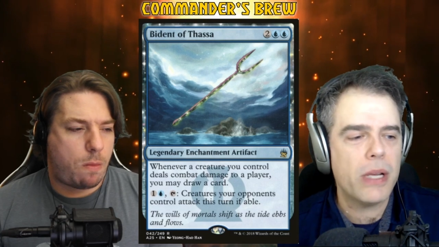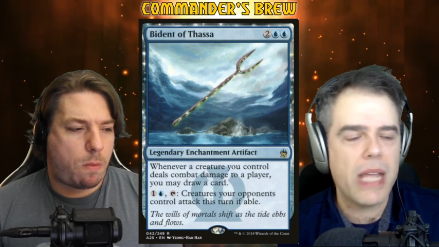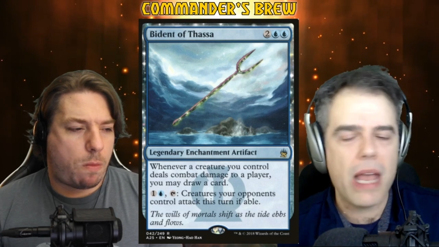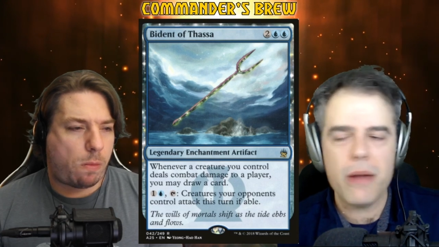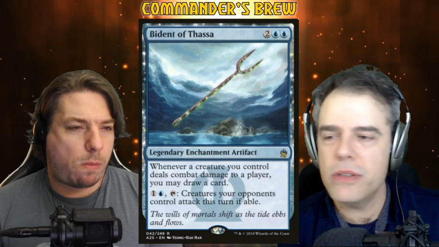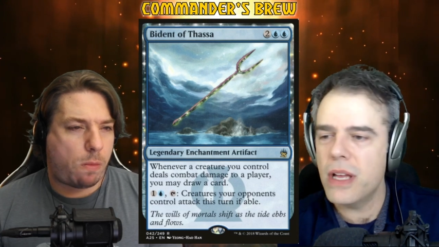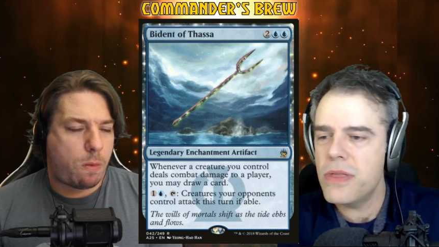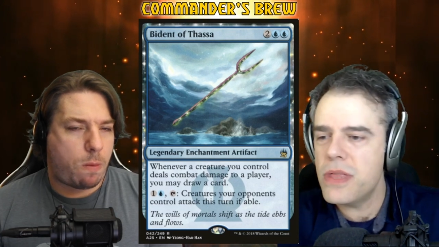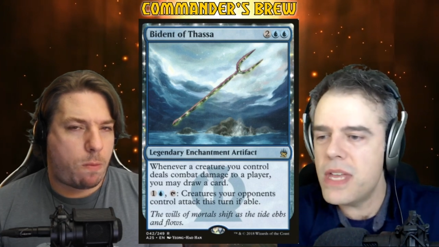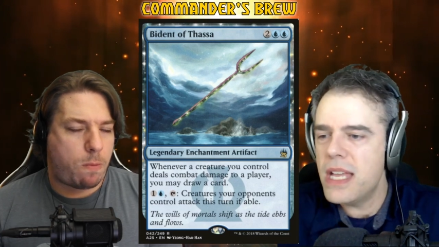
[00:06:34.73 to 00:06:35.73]
Speaker 1: counters on
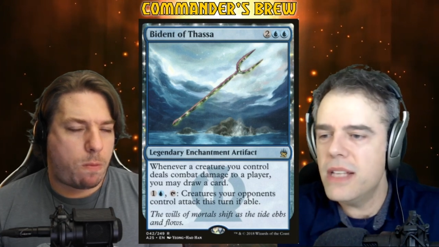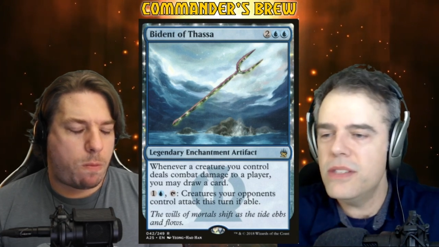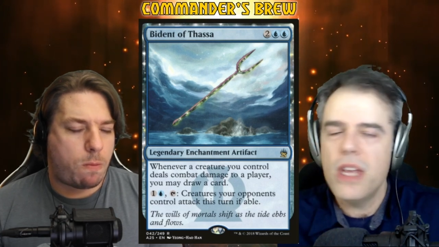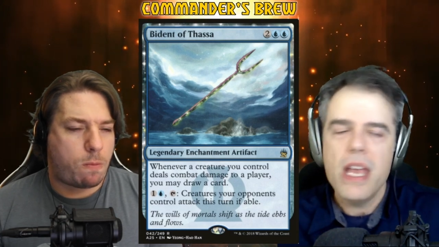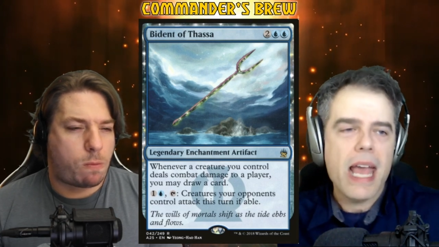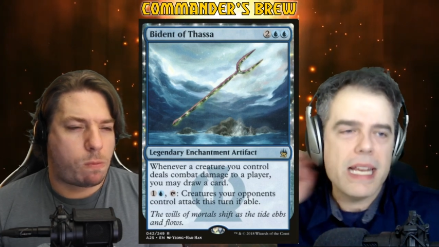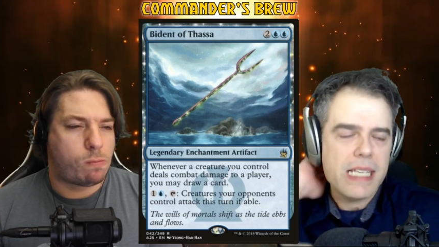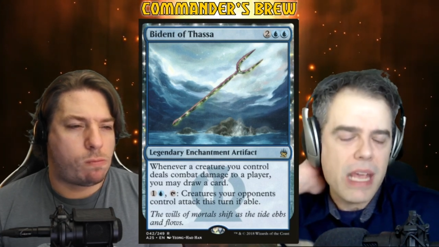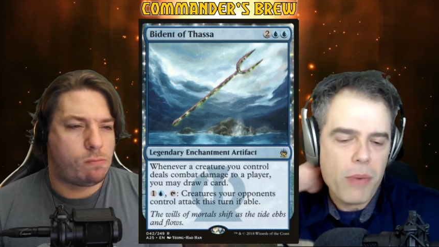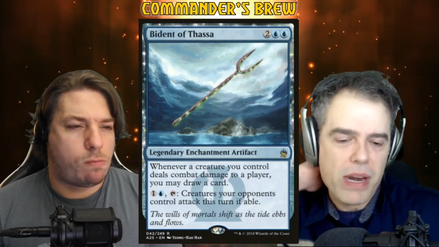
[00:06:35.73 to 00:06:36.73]
things, and to
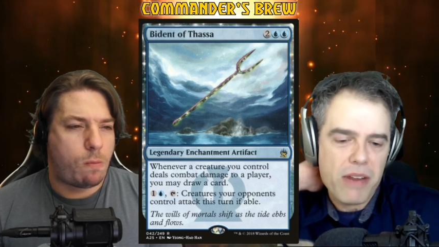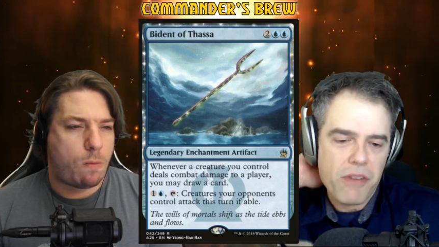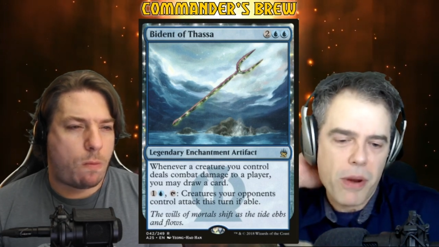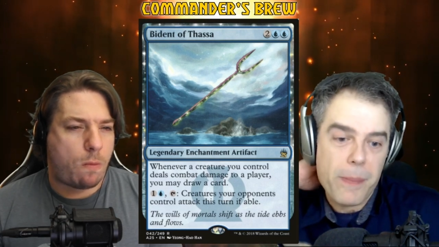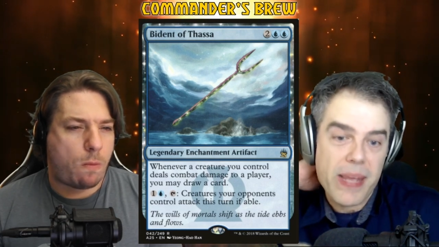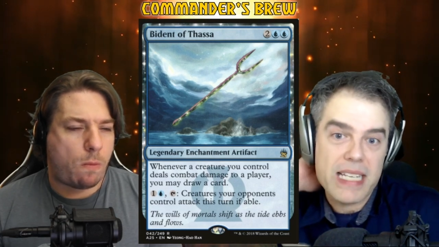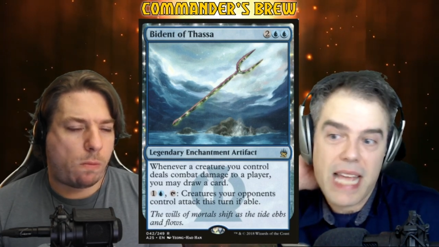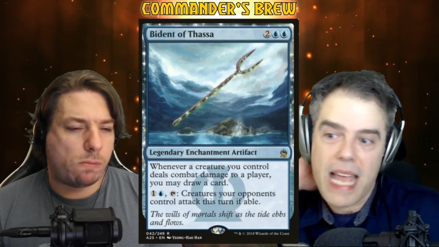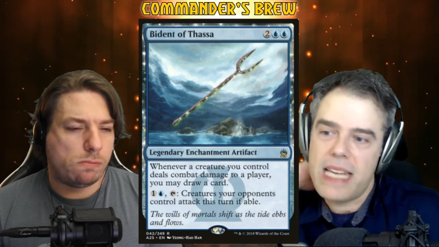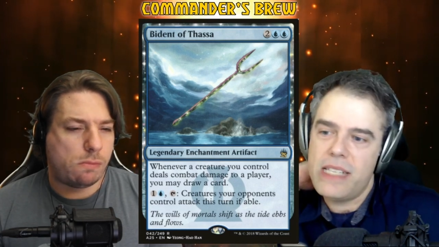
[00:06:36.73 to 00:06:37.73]
get ready for a big
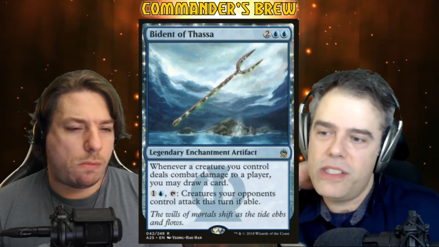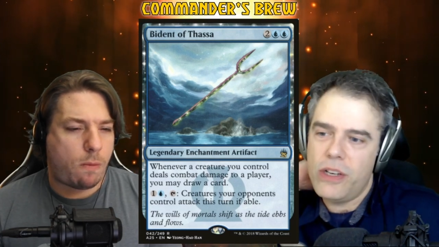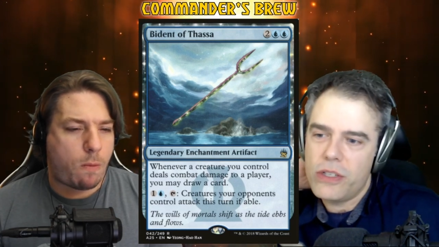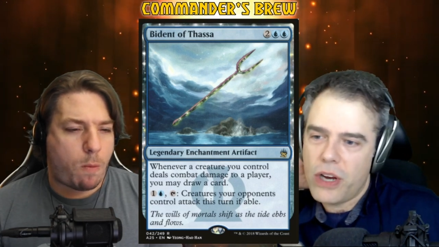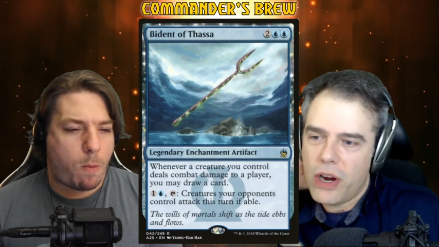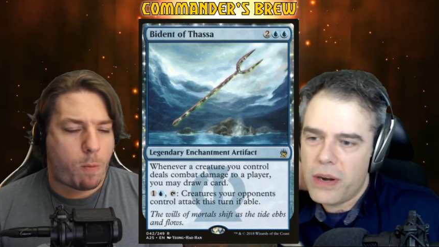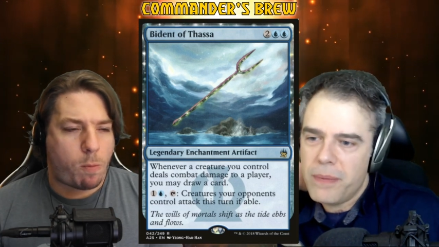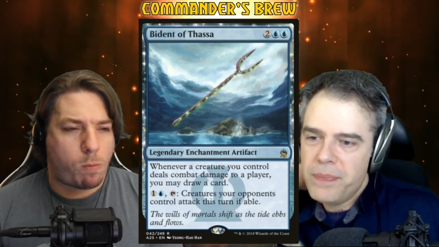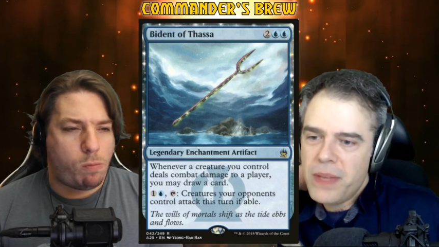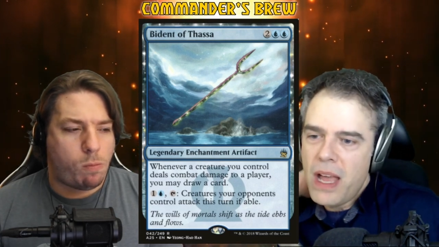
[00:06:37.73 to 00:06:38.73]
Tanazir turn.
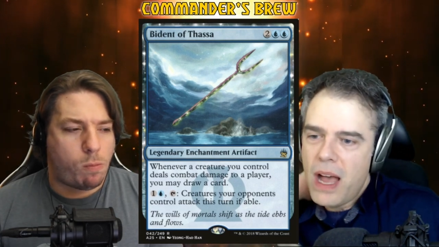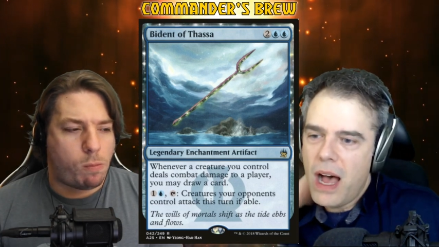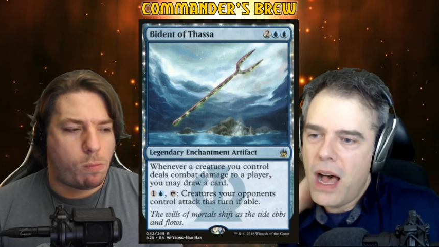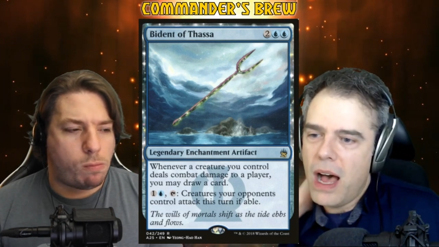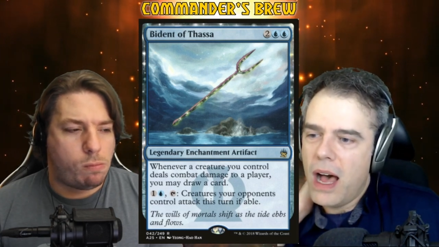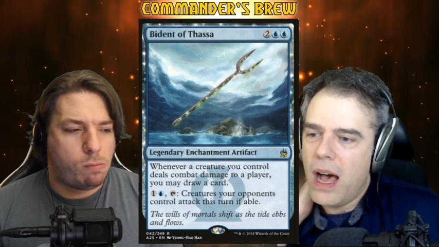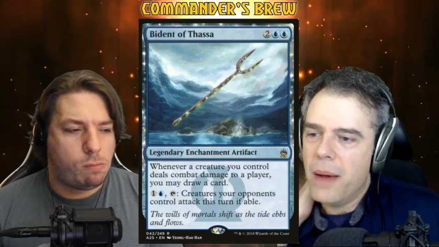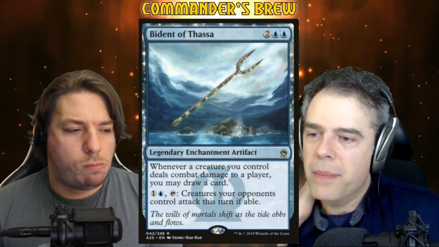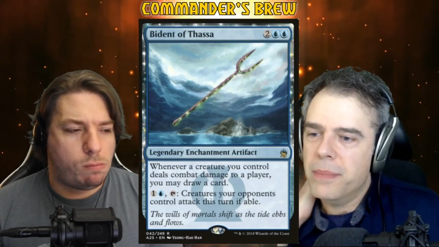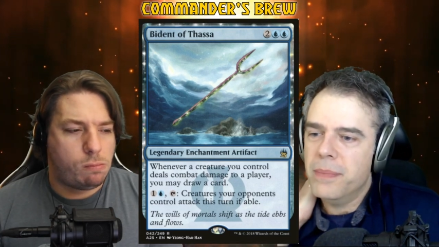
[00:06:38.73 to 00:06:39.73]

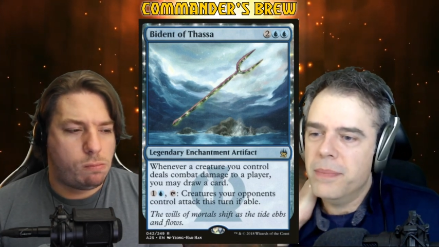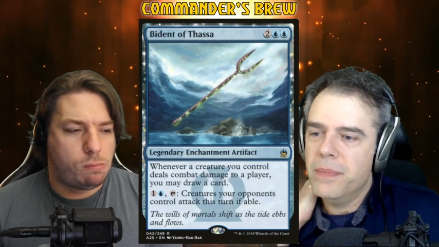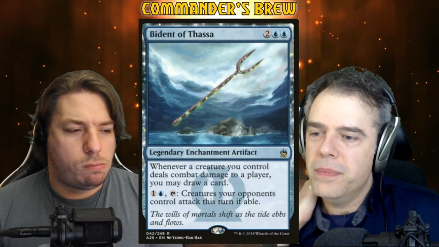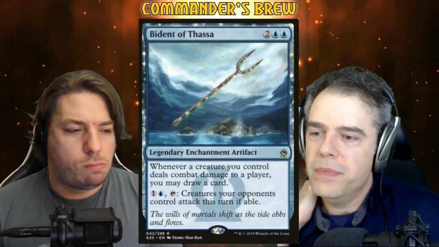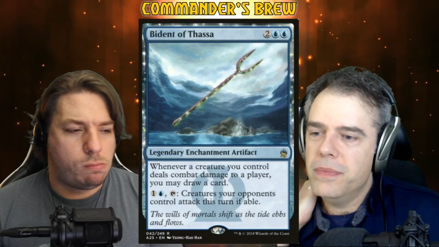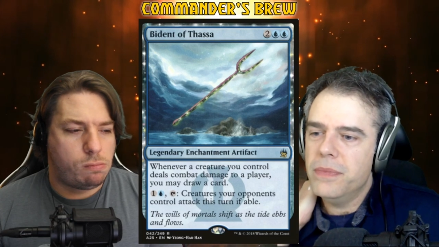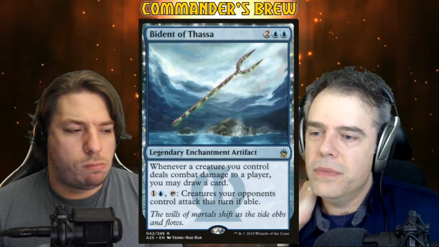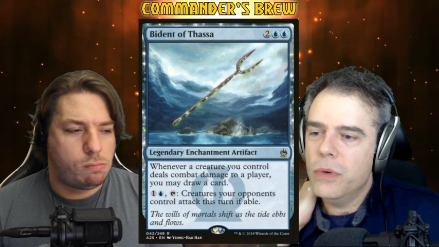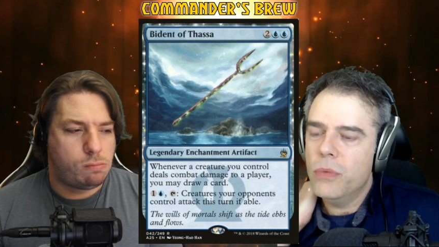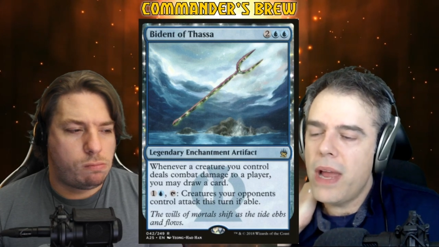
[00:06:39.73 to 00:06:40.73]
Um...
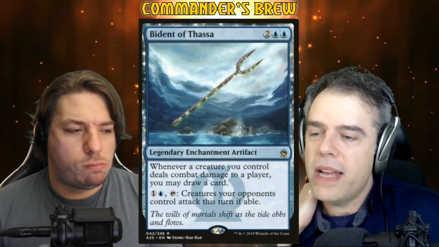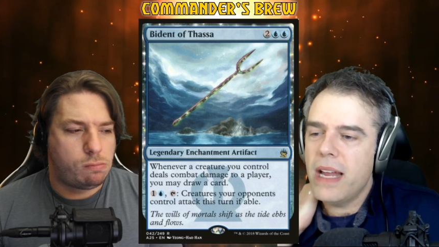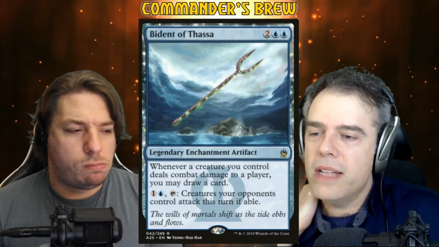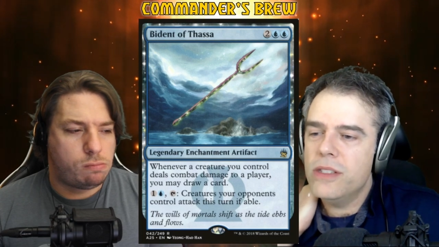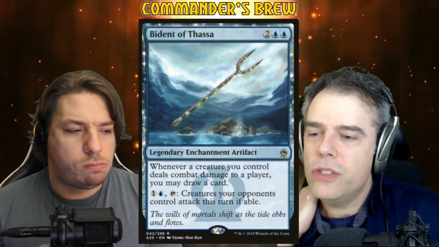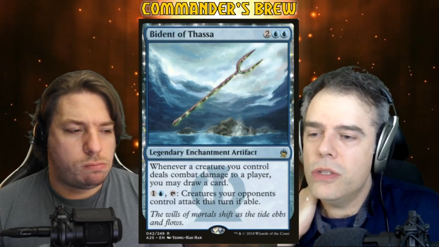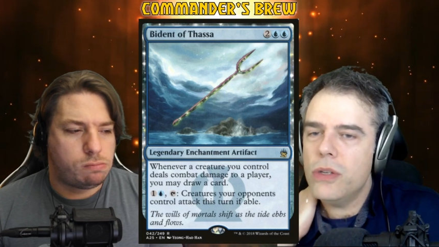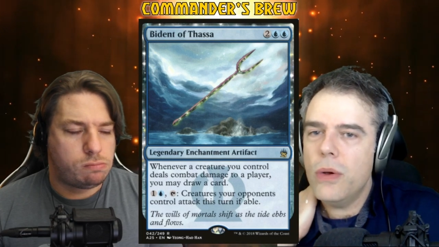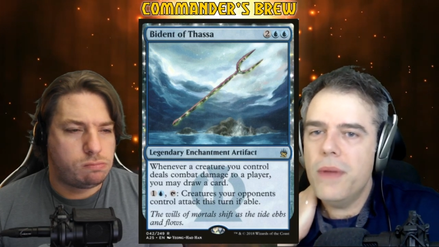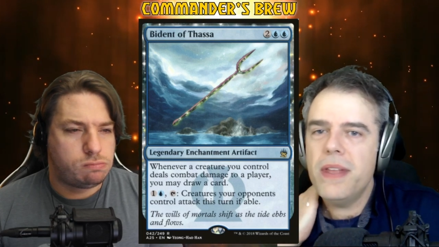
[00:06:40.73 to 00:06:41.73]
Right, and so
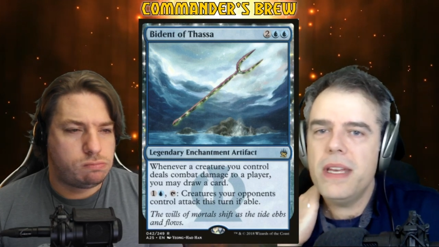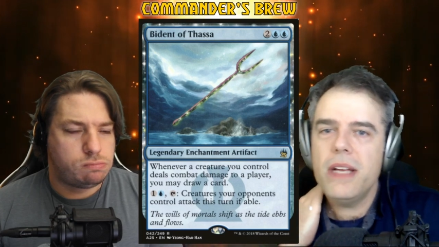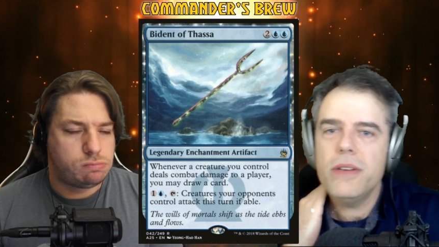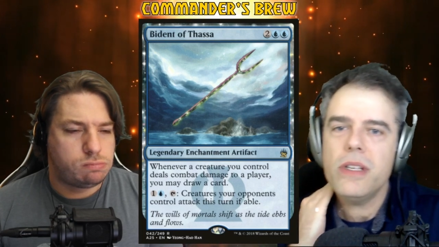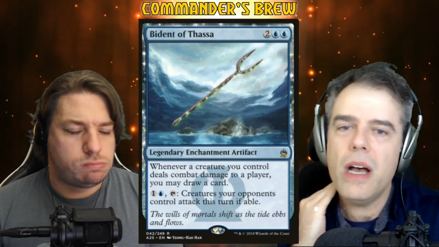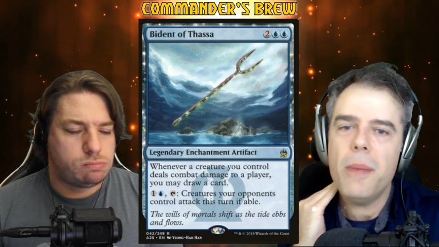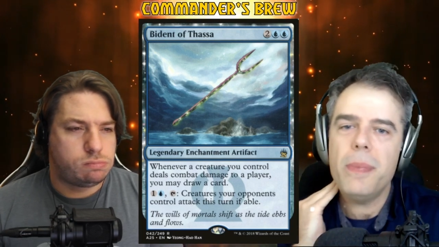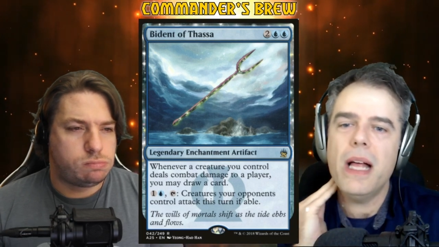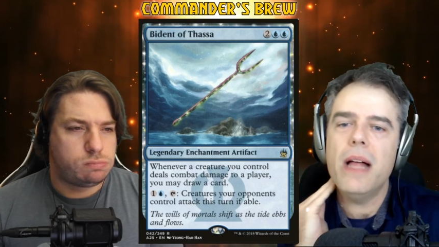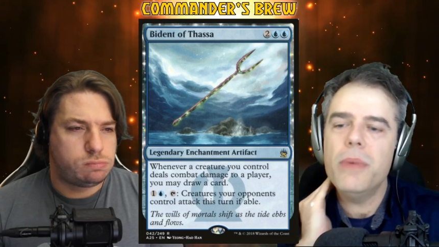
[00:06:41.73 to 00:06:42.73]
so, and then here's a
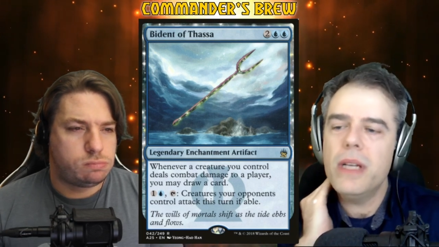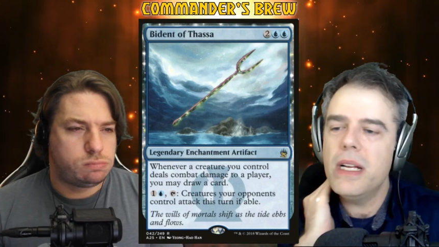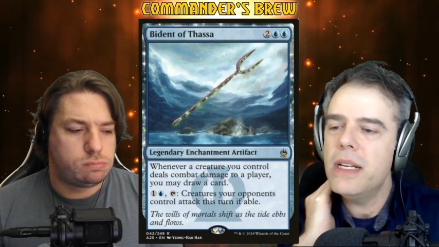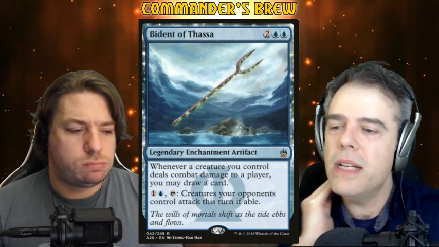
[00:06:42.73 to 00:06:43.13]
couple. I want to, I